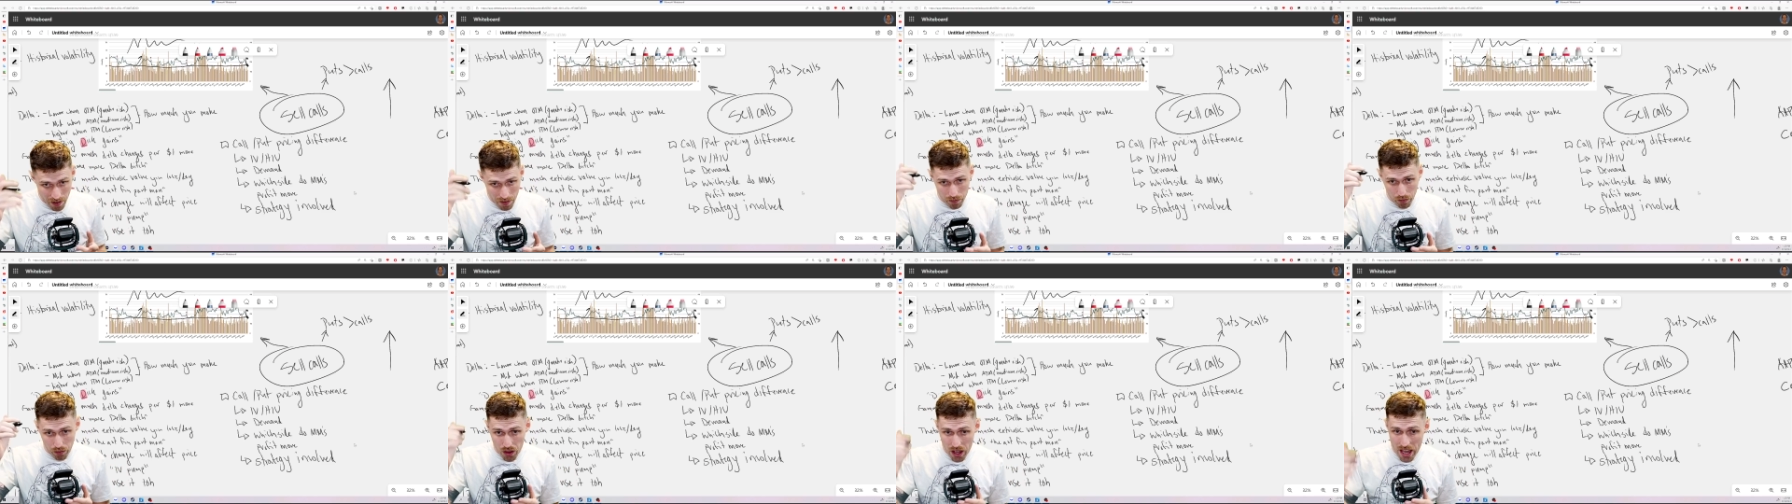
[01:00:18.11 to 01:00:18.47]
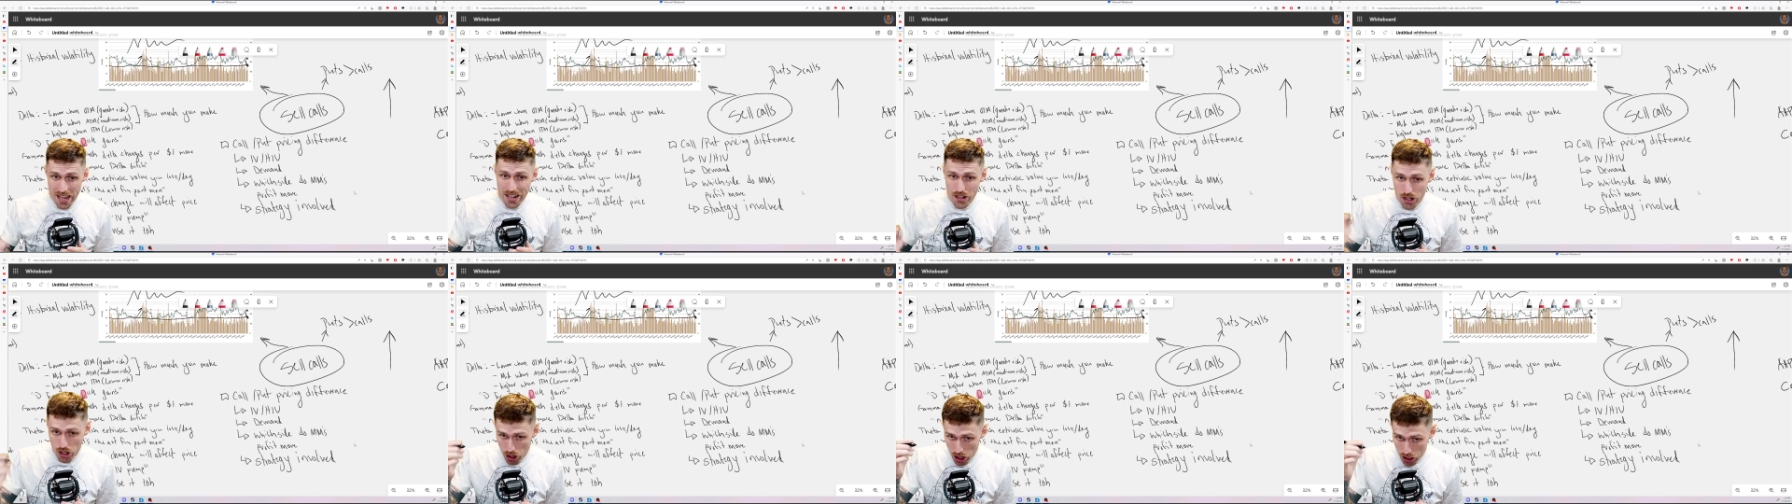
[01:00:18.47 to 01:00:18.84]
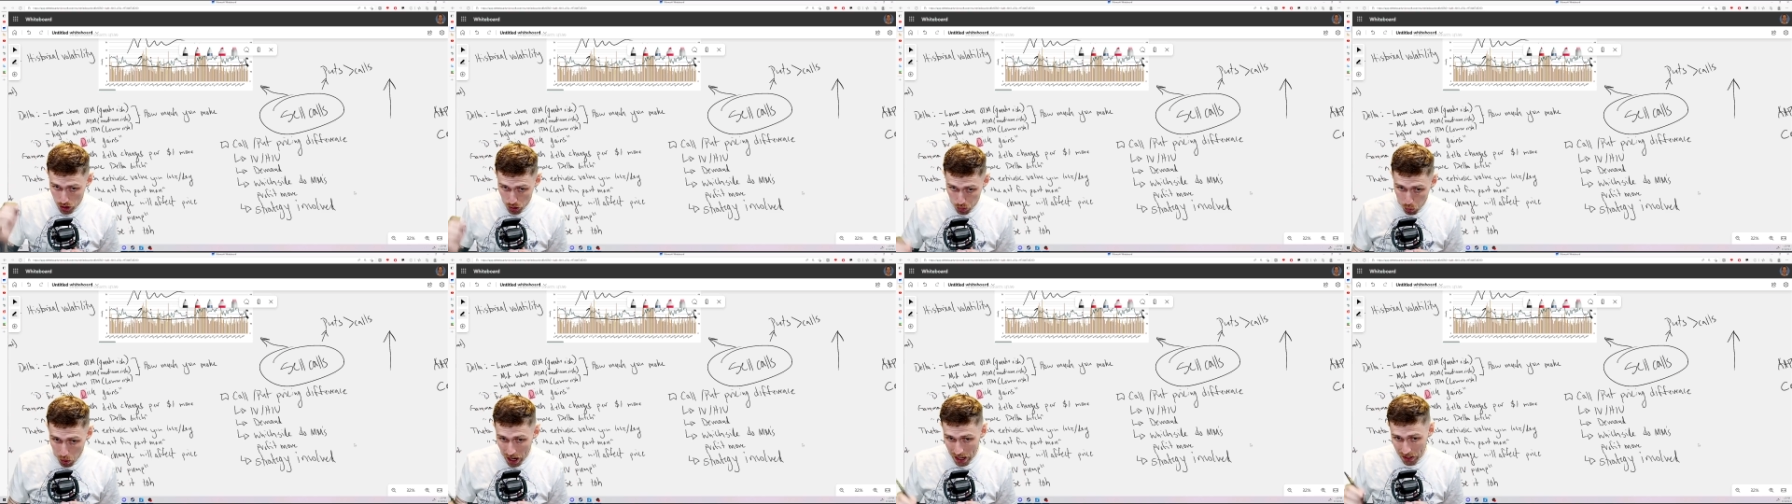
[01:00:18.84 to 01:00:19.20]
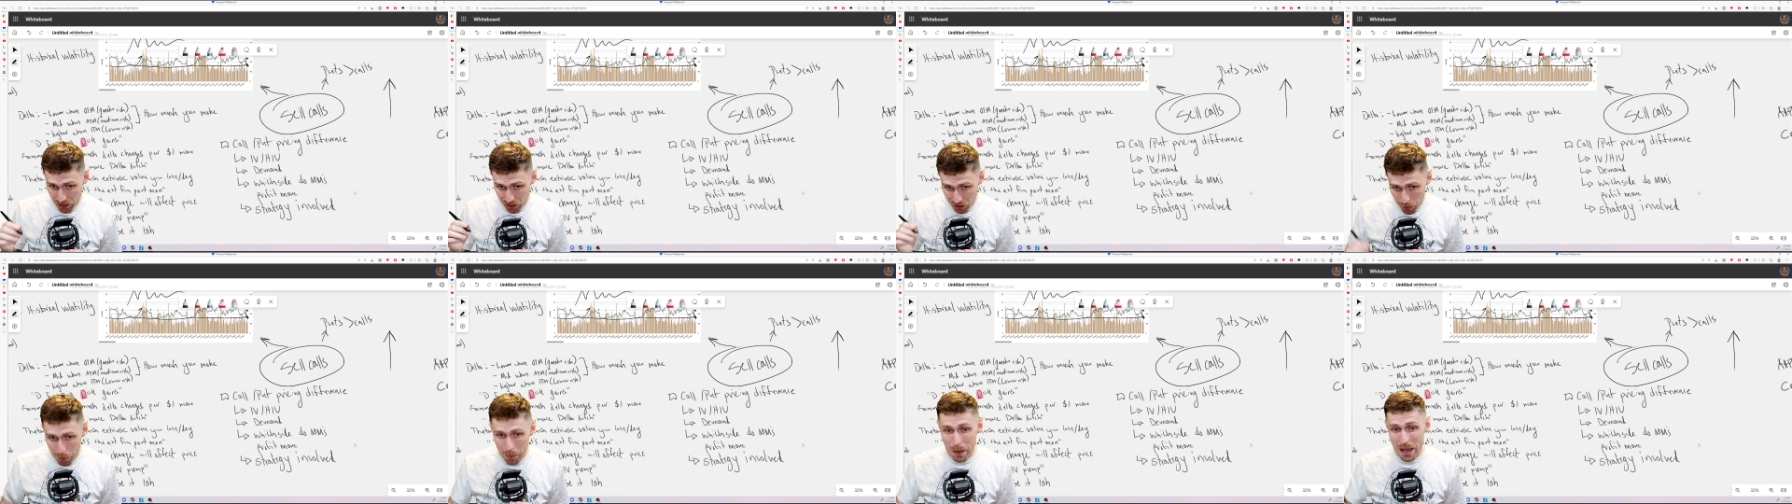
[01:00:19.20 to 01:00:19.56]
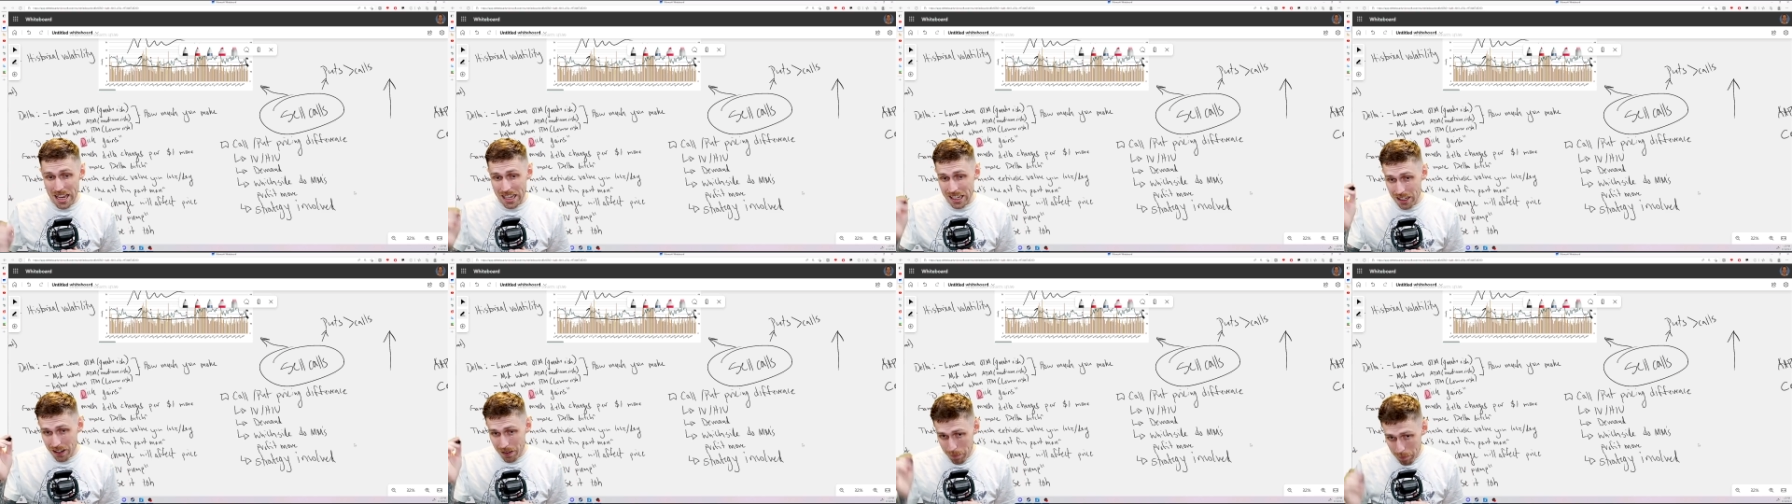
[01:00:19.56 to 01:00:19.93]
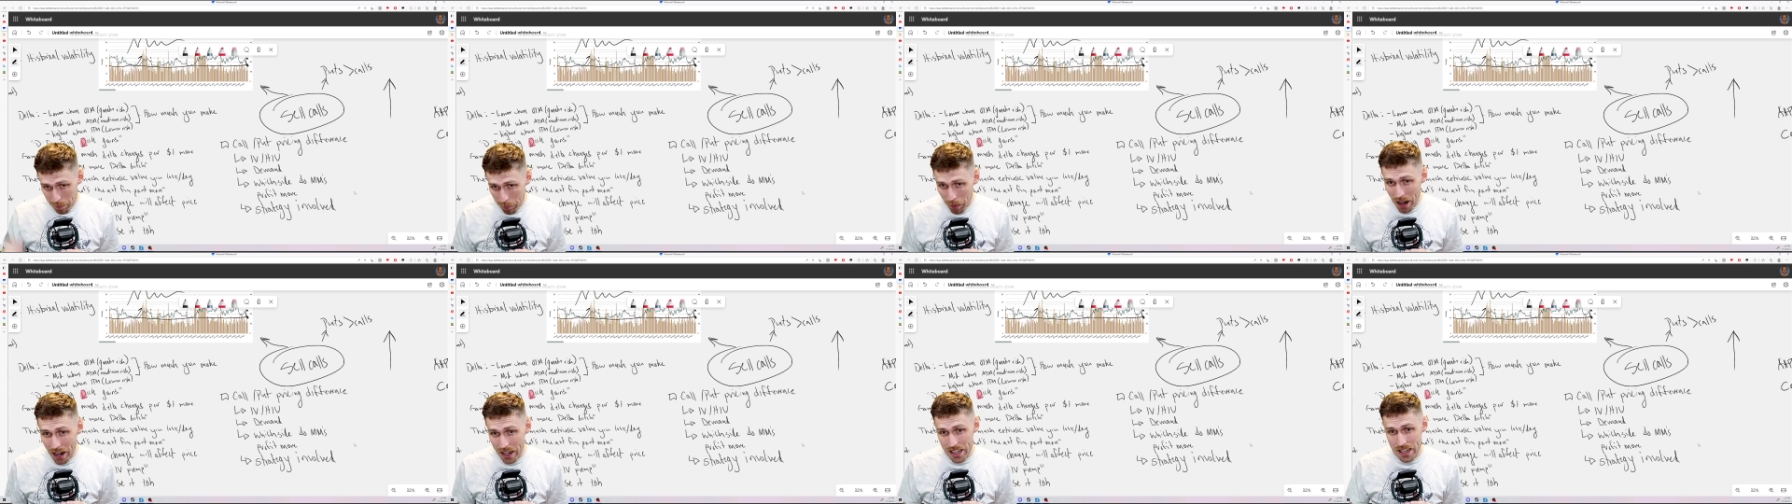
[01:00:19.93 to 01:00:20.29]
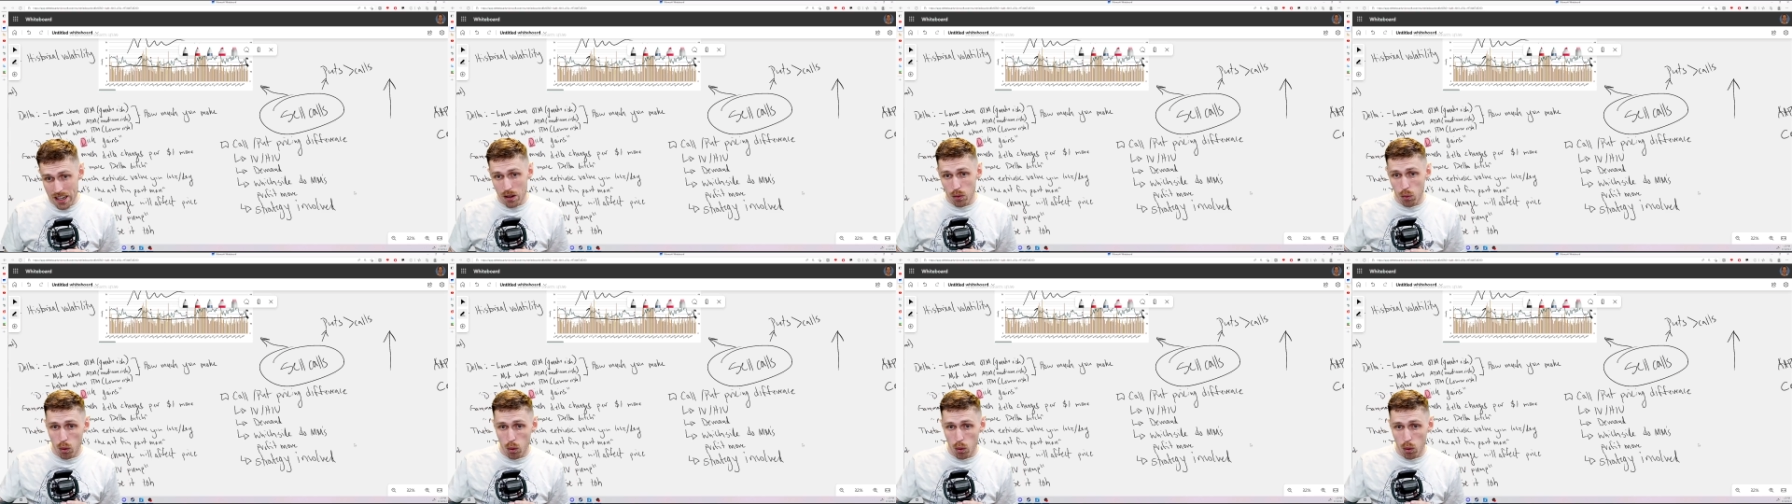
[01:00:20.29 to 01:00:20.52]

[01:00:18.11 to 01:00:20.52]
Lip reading: They just want to make money.